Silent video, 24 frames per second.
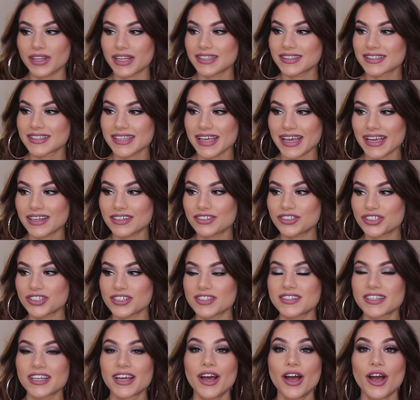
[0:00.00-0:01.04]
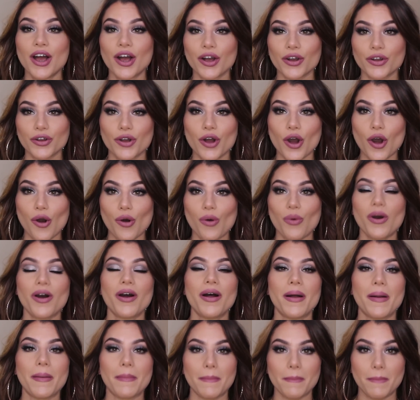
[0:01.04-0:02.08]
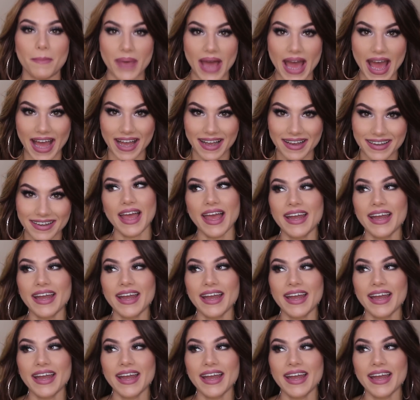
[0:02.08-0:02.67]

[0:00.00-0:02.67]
Let's like just go back.